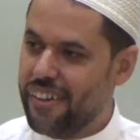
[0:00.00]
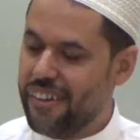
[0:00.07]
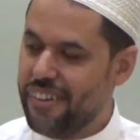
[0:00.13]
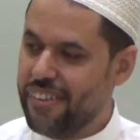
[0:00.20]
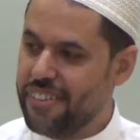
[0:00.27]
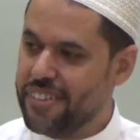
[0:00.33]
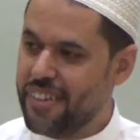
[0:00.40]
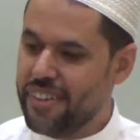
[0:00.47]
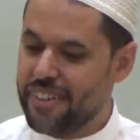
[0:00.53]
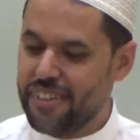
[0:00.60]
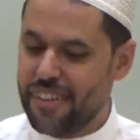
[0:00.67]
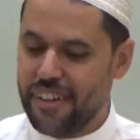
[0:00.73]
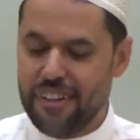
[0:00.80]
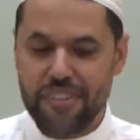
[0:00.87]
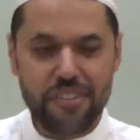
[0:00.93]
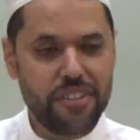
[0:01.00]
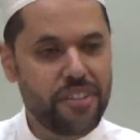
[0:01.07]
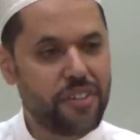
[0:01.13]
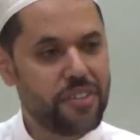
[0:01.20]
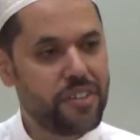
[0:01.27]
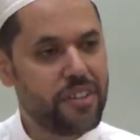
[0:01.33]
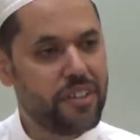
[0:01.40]
he say,
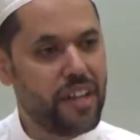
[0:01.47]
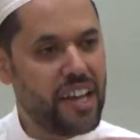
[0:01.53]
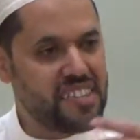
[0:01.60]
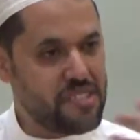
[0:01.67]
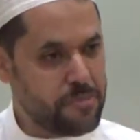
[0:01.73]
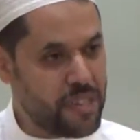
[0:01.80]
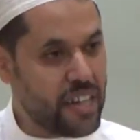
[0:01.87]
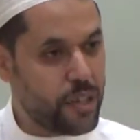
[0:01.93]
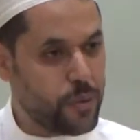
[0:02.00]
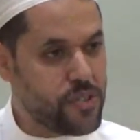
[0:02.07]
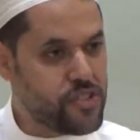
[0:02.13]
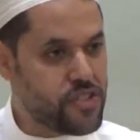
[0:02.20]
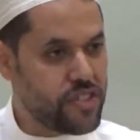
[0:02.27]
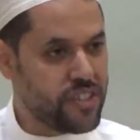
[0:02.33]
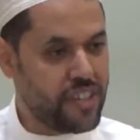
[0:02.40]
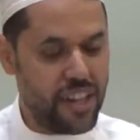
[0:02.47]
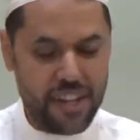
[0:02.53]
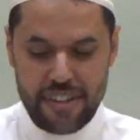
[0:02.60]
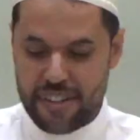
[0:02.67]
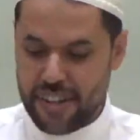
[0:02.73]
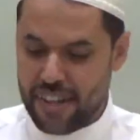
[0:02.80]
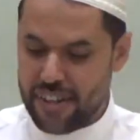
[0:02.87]
ask me a question,
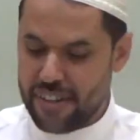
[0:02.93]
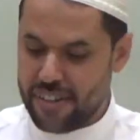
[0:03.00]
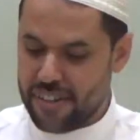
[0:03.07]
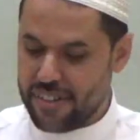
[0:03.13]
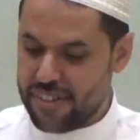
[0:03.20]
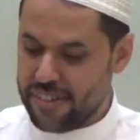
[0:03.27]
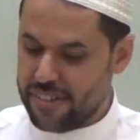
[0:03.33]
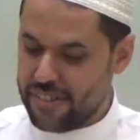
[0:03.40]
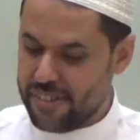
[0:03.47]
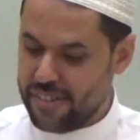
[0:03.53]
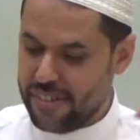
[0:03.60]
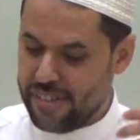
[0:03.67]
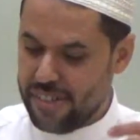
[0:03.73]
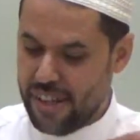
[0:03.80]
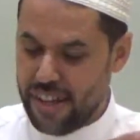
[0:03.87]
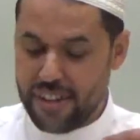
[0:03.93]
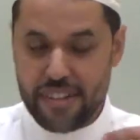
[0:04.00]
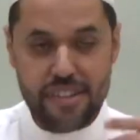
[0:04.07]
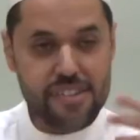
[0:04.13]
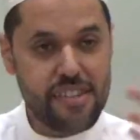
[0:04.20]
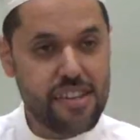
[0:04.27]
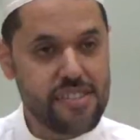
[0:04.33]
and
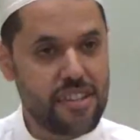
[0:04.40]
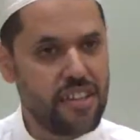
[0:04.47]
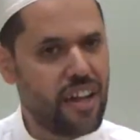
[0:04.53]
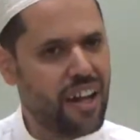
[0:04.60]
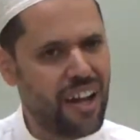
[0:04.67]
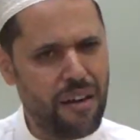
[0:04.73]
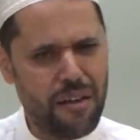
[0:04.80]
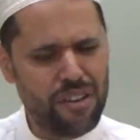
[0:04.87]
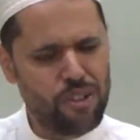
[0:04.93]
he says, I